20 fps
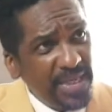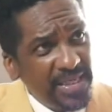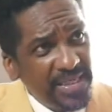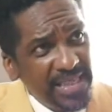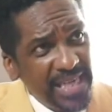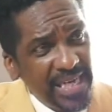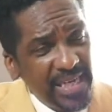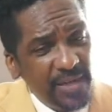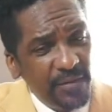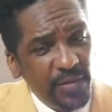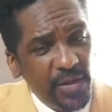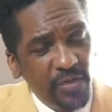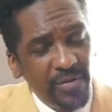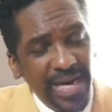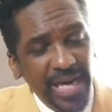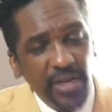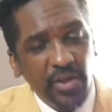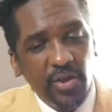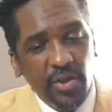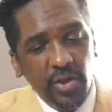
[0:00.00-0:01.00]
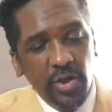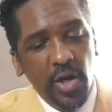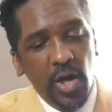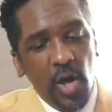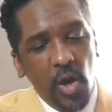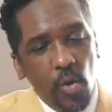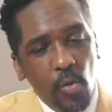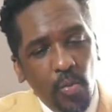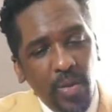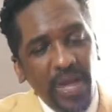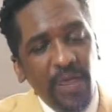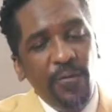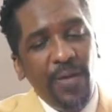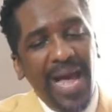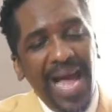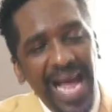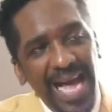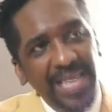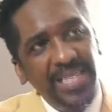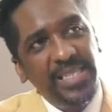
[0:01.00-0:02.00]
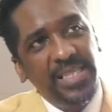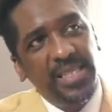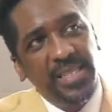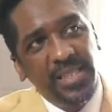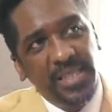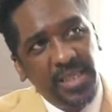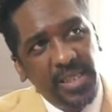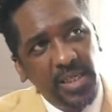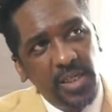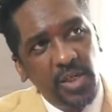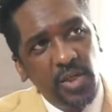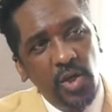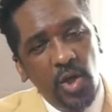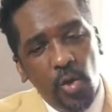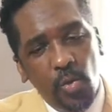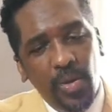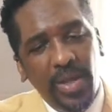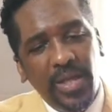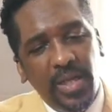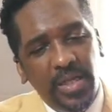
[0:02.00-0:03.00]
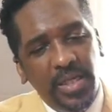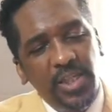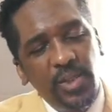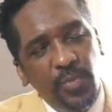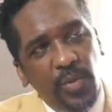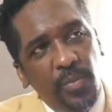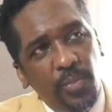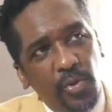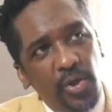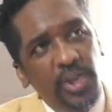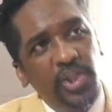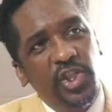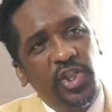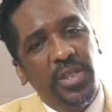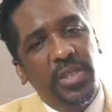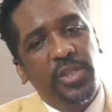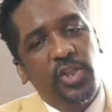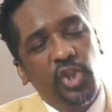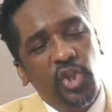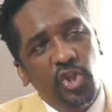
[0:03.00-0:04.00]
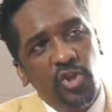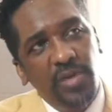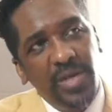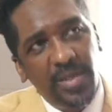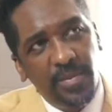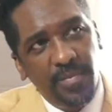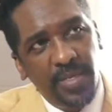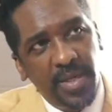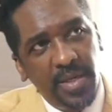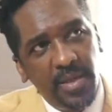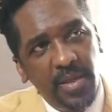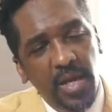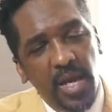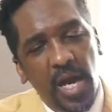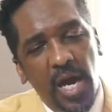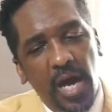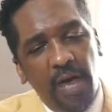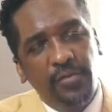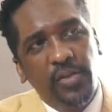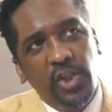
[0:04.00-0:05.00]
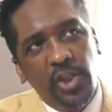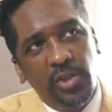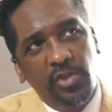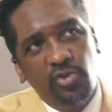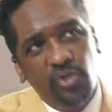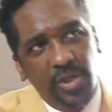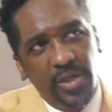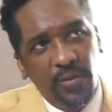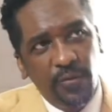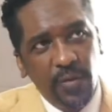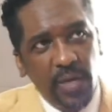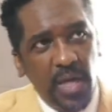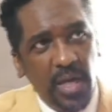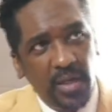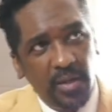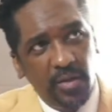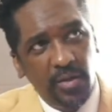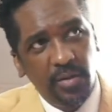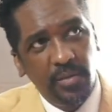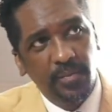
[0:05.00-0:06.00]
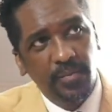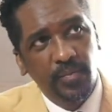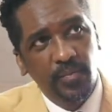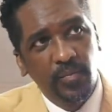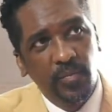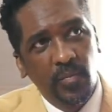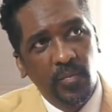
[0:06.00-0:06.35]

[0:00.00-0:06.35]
deputy executive director, we've had to deal with disproportionate treatment of children of color.